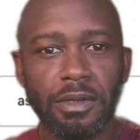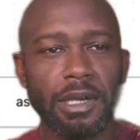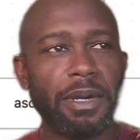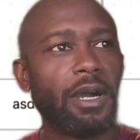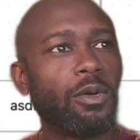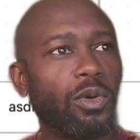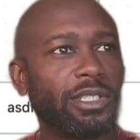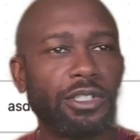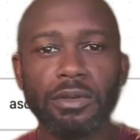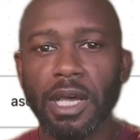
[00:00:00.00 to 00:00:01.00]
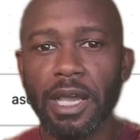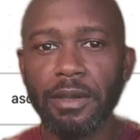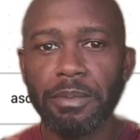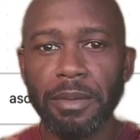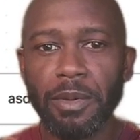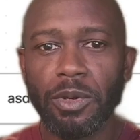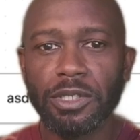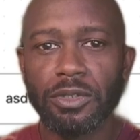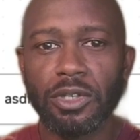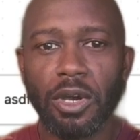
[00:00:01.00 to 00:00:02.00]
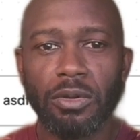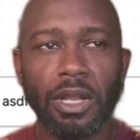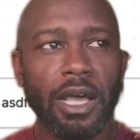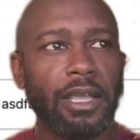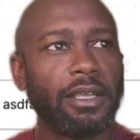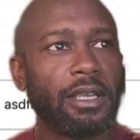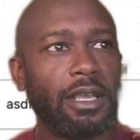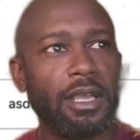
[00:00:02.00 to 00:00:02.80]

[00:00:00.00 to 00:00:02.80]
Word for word: about what you like, maybe what you don't like,